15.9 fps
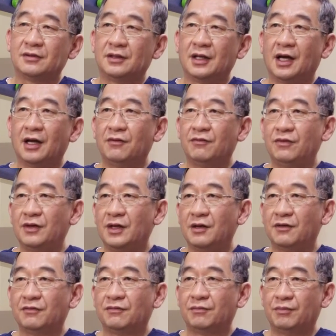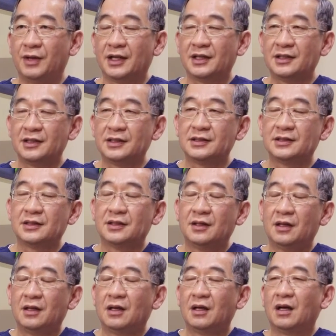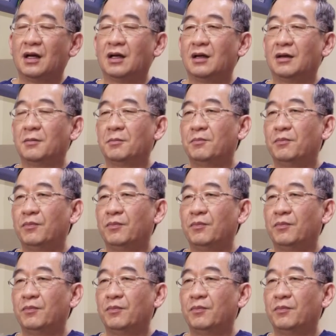the IVF practice, uh,